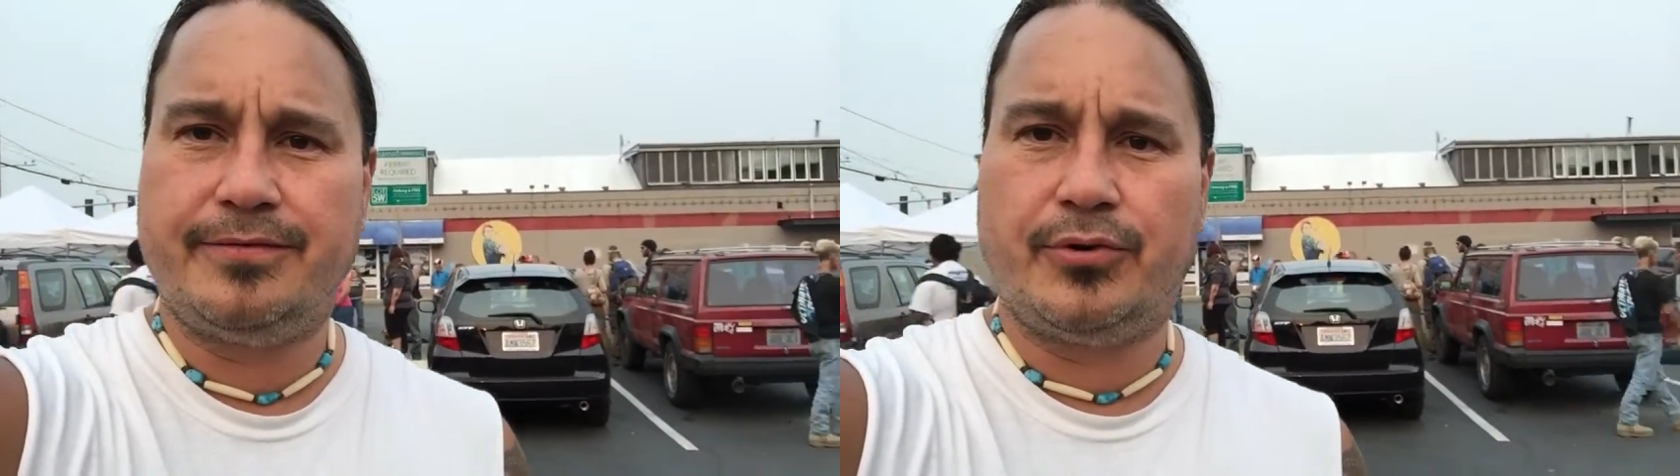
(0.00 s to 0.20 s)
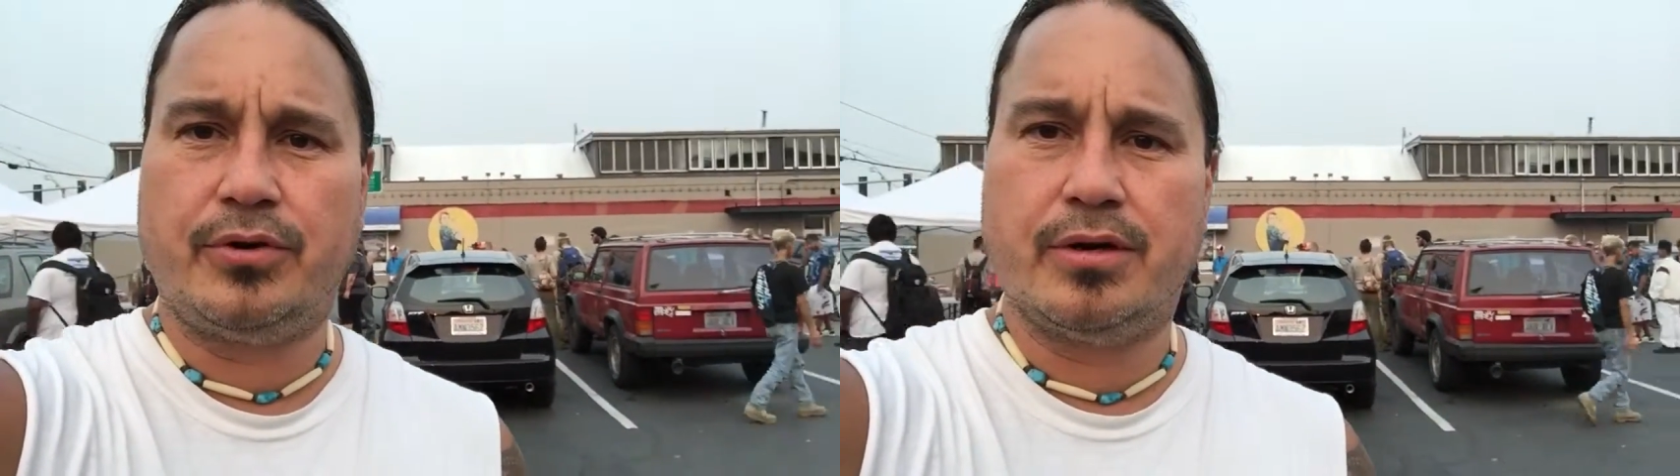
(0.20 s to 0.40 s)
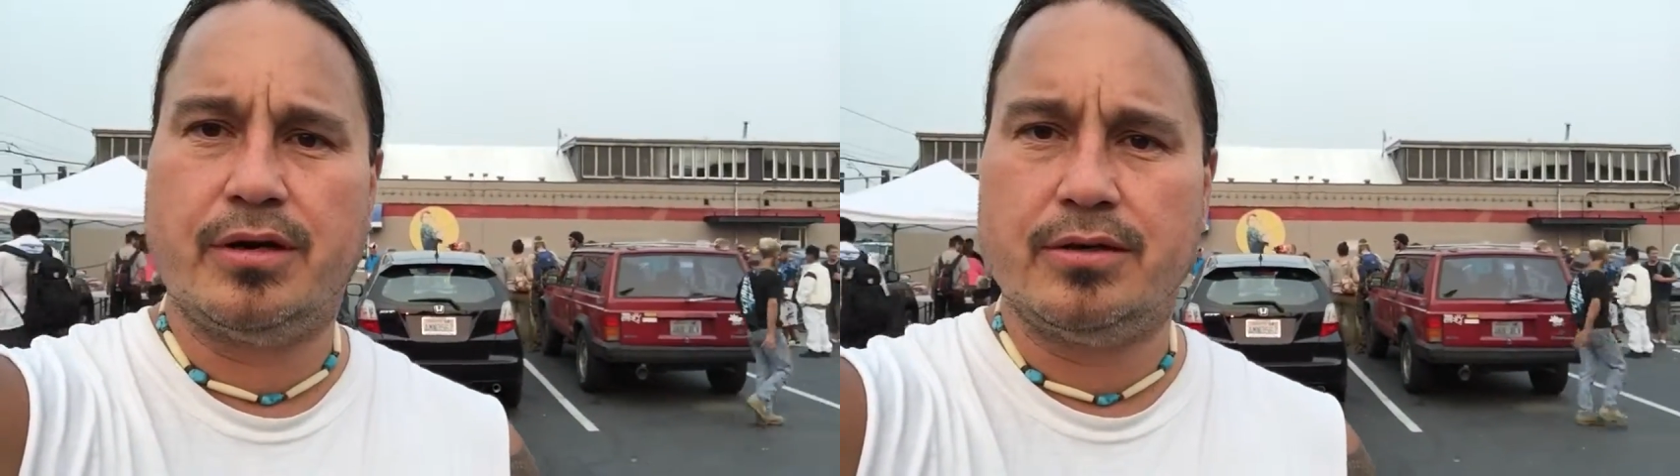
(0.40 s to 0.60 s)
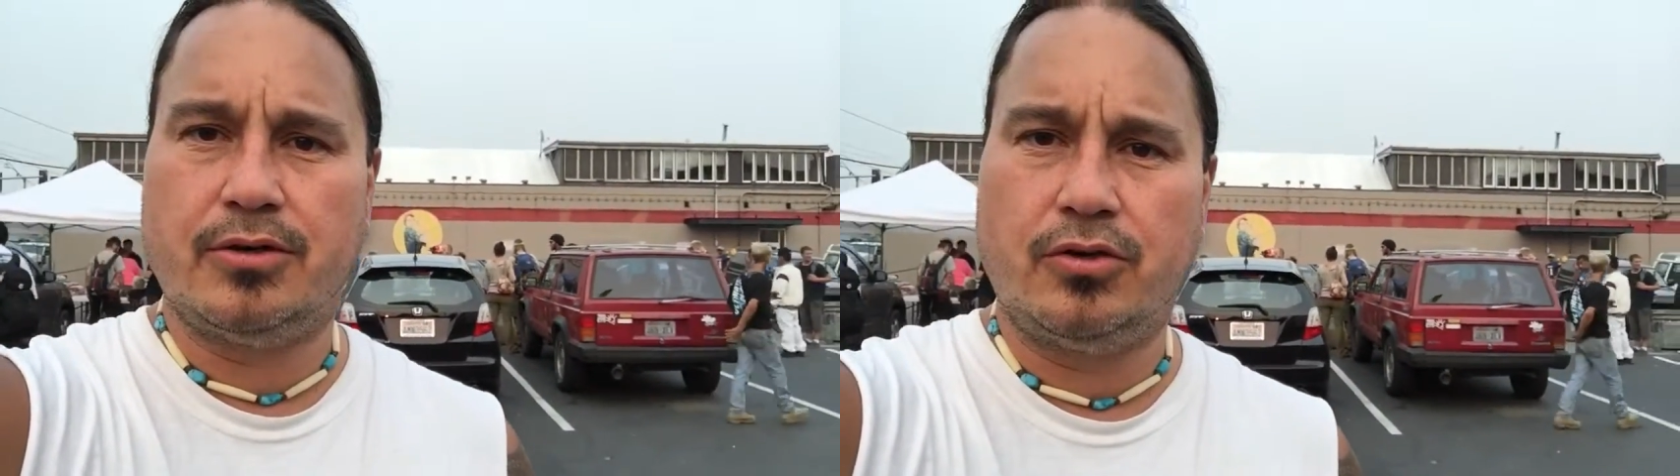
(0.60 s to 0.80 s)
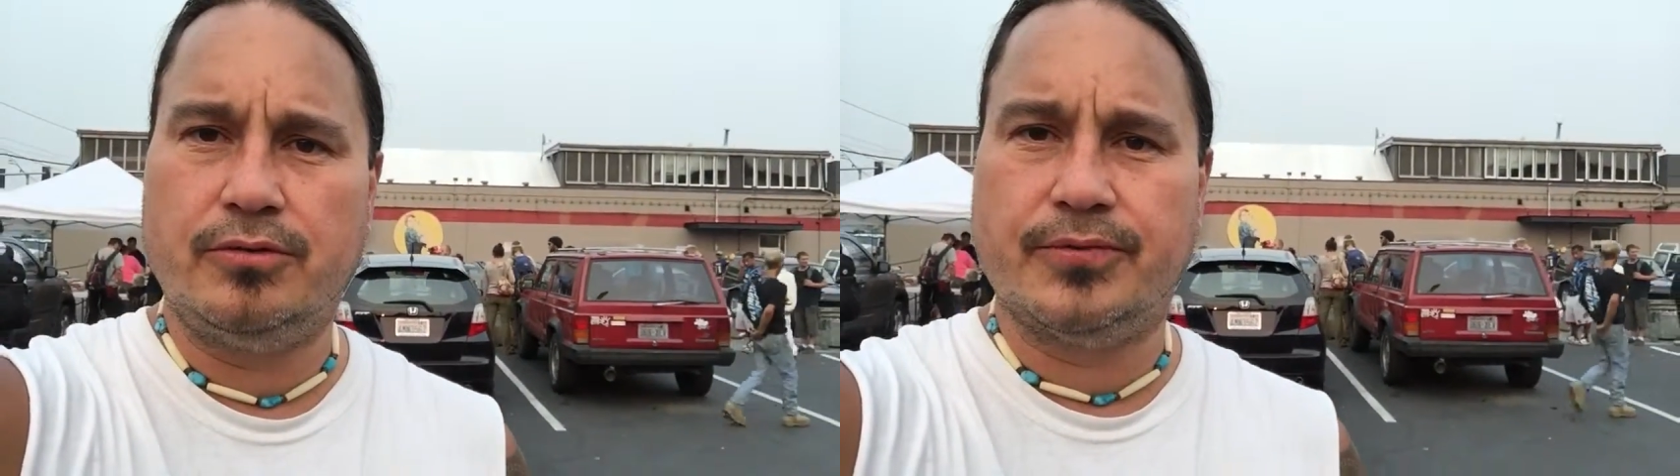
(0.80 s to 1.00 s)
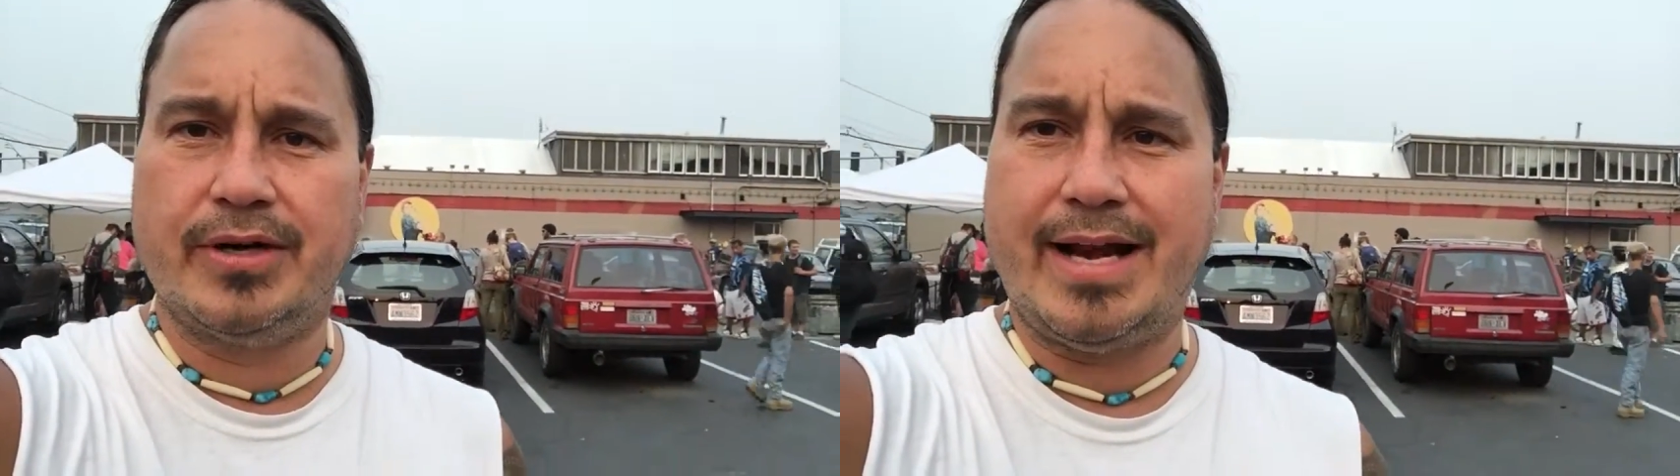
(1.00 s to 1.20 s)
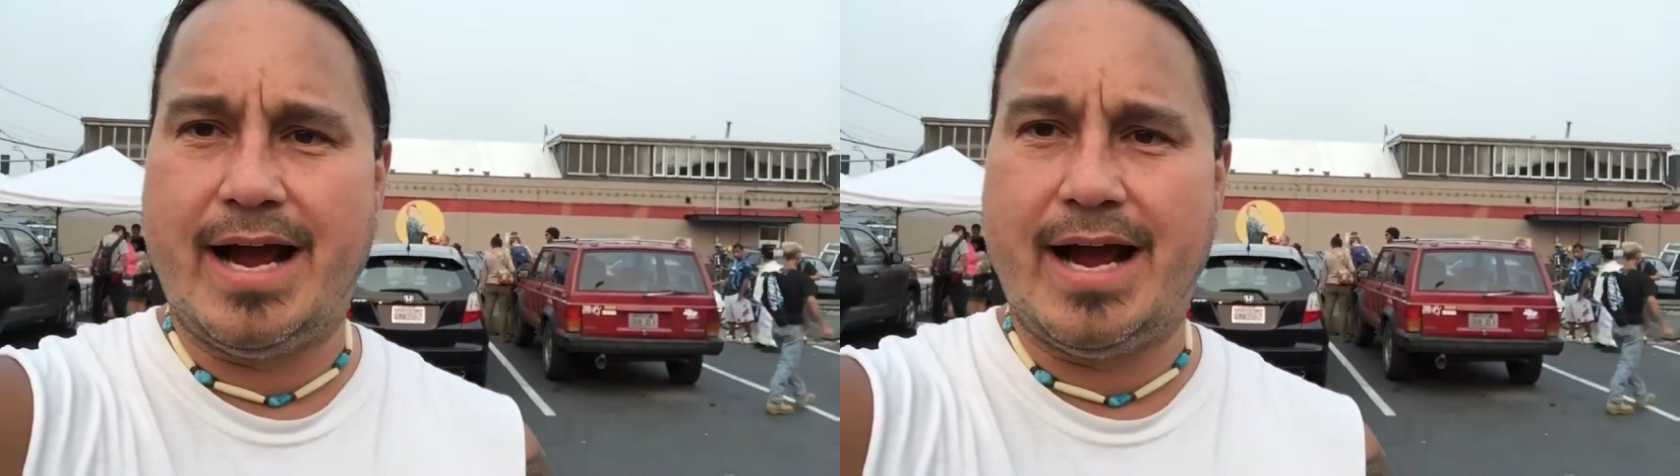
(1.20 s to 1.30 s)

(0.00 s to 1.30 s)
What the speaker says: for over an